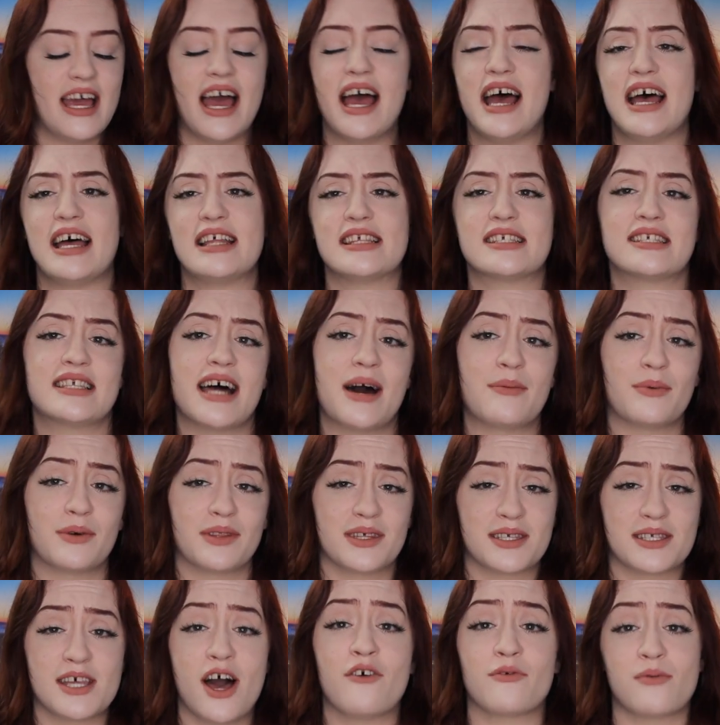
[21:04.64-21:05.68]
and stop with
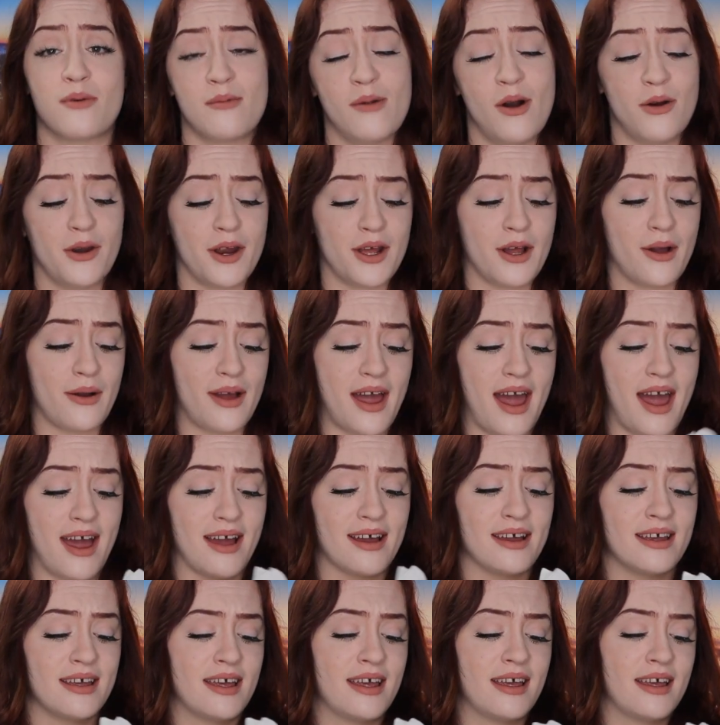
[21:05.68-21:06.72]
the self-promoting,
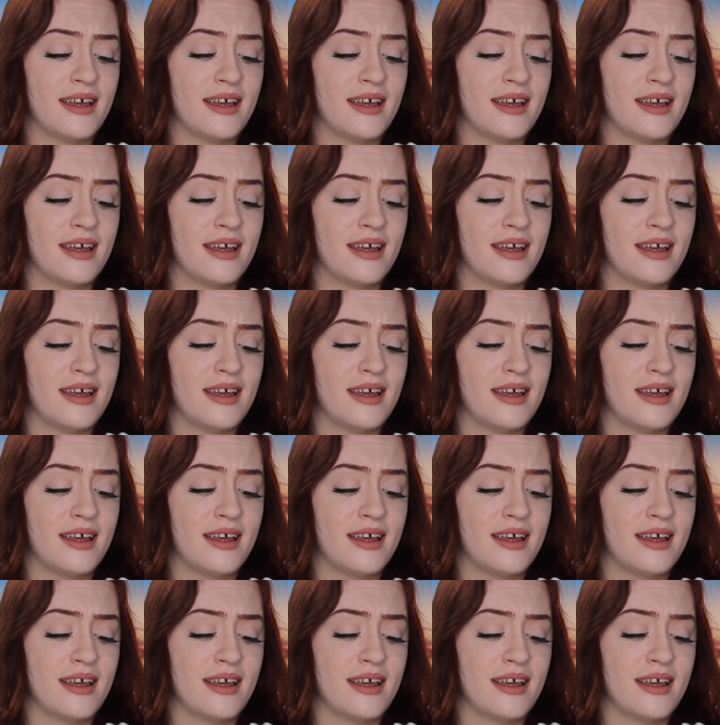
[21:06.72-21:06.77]
okay?